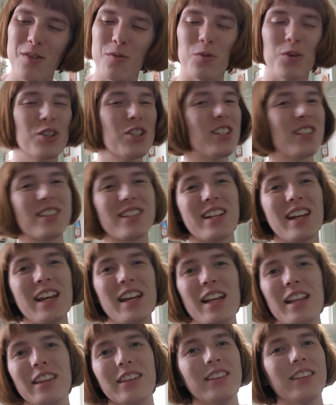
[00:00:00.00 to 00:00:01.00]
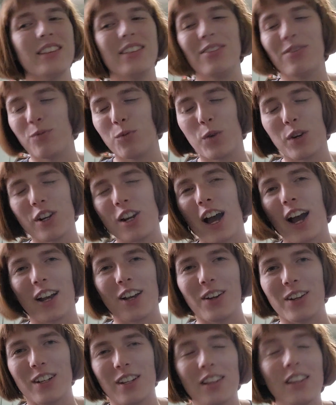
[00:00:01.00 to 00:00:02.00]
We're not
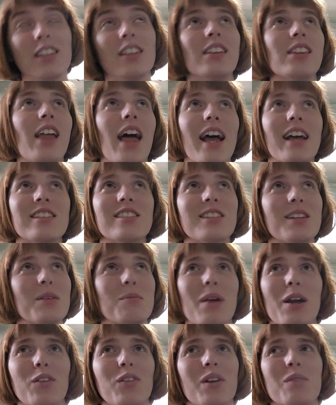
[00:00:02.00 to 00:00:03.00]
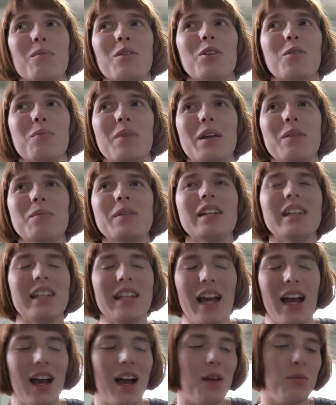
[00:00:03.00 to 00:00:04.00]
going to. The last thing my grandmother made me,
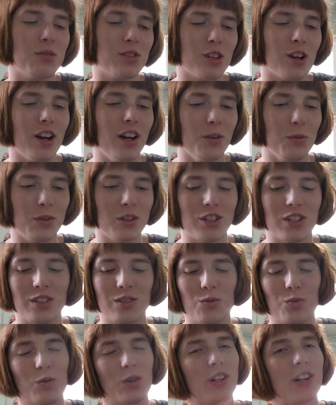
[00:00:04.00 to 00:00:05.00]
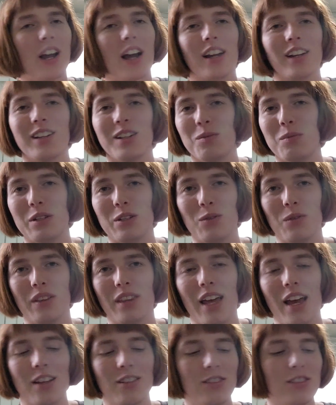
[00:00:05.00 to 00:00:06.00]
yeah, I'm sorry, we're not going to be
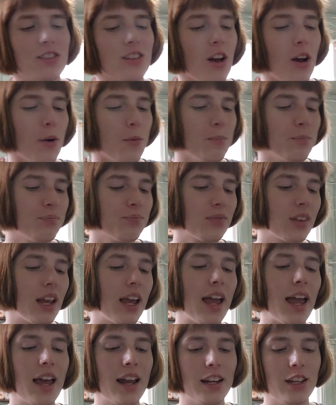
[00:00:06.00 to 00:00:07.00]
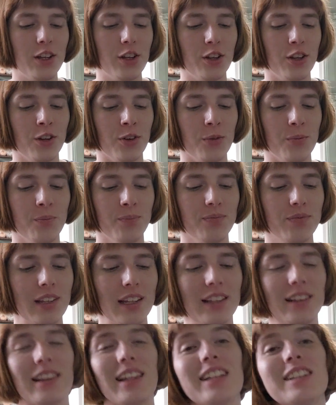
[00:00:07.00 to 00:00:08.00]
doing that. So, anywho,
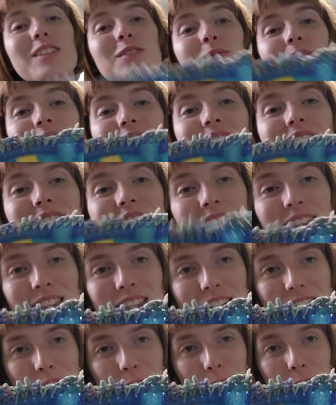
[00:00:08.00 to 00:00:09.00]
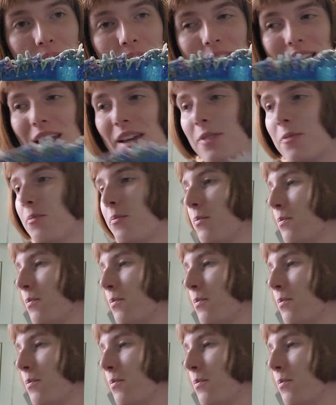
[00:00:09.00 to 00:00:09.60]
let's fix this blanket.